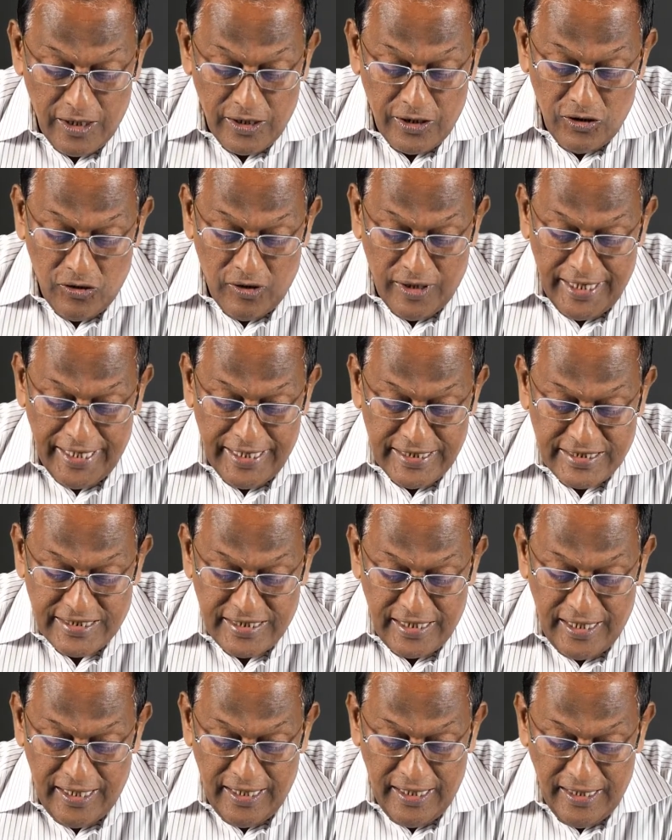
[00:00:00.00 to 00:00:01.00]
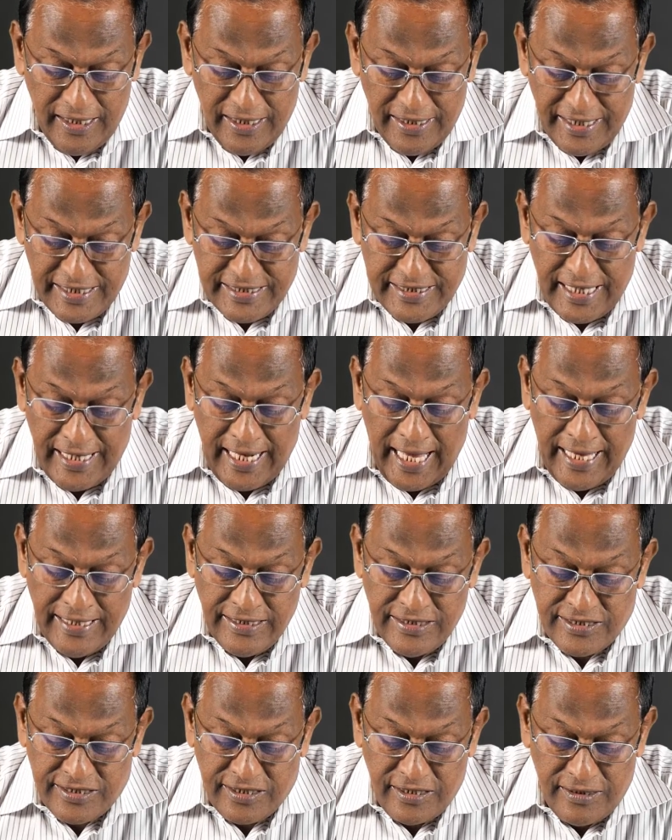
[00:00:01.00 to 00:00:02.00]
Your essay is an
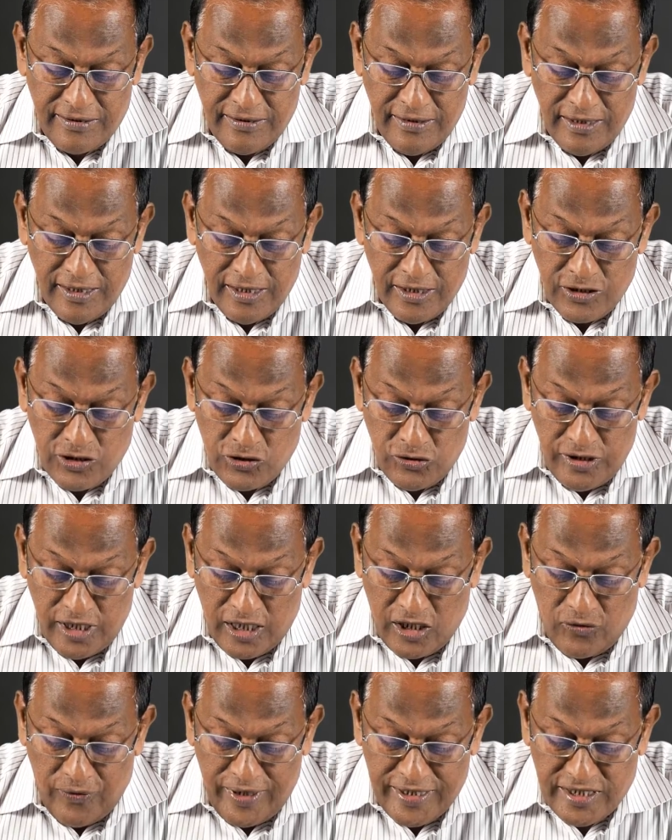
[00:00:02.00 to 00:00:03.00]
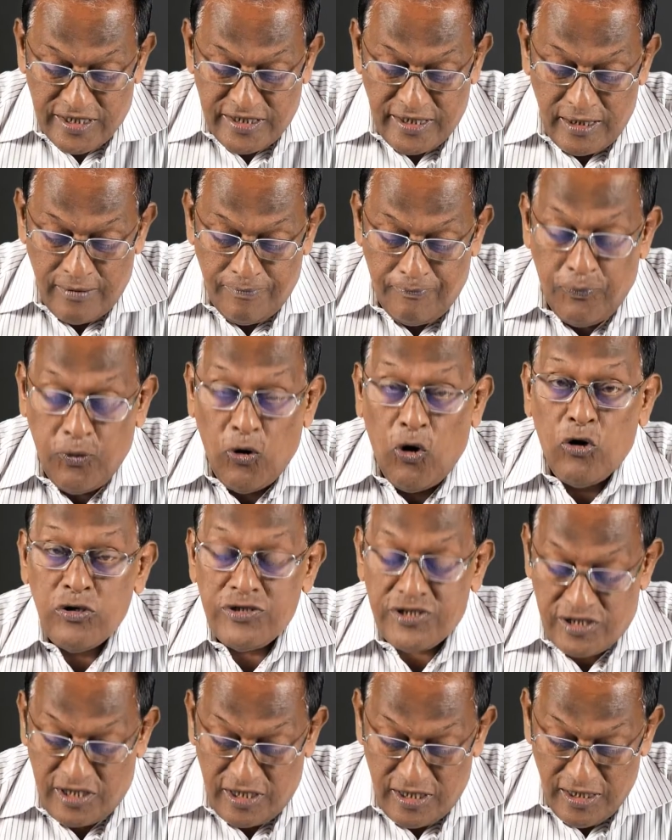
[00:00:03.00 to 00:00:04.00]
answer to the question
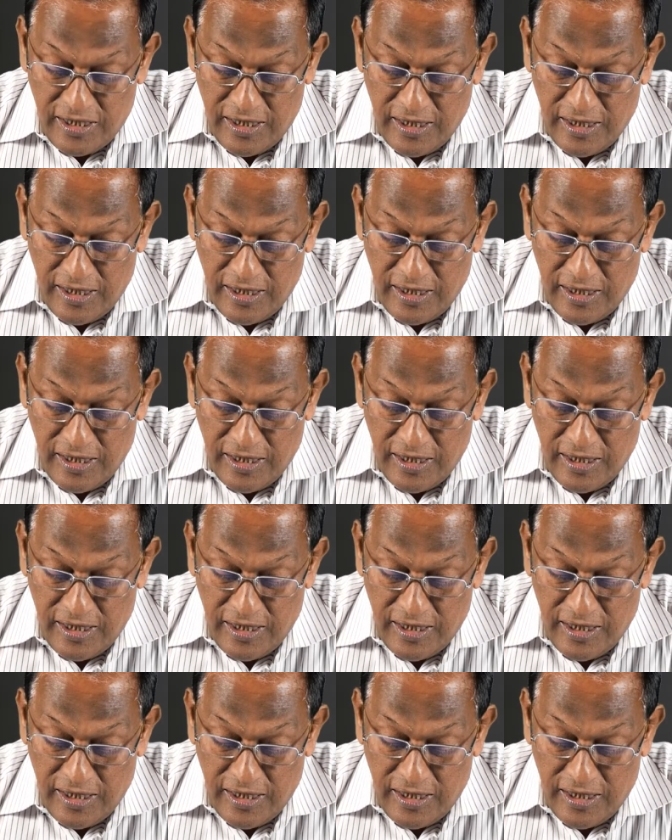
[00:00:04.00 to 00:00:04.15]
posed